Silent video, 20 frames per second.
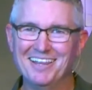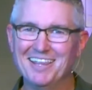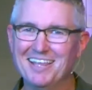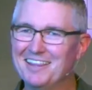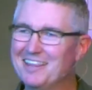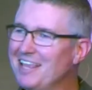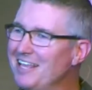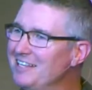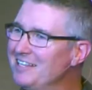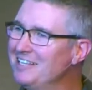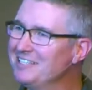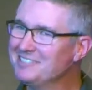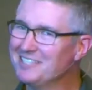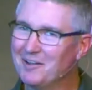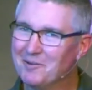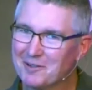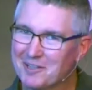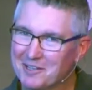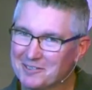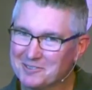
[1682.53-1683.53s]
That's
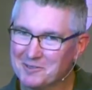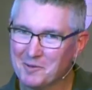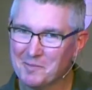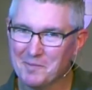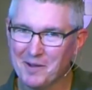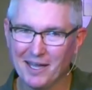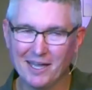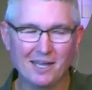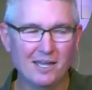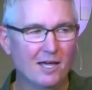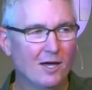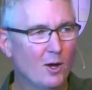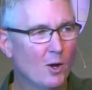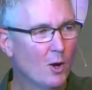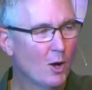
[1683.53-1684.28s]
not what comes to my